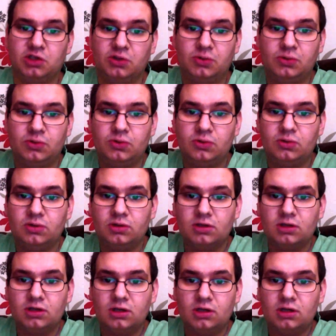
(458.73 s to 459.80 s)
2?
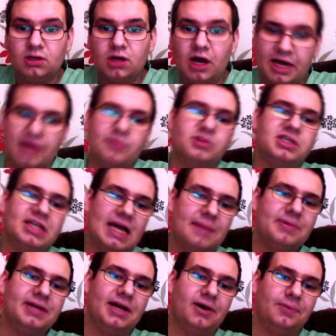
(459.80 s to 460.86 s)
Okay, what's going to
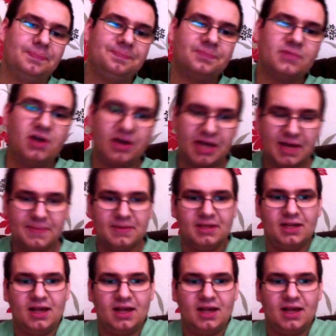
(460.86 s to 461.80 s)
happen now? Okay.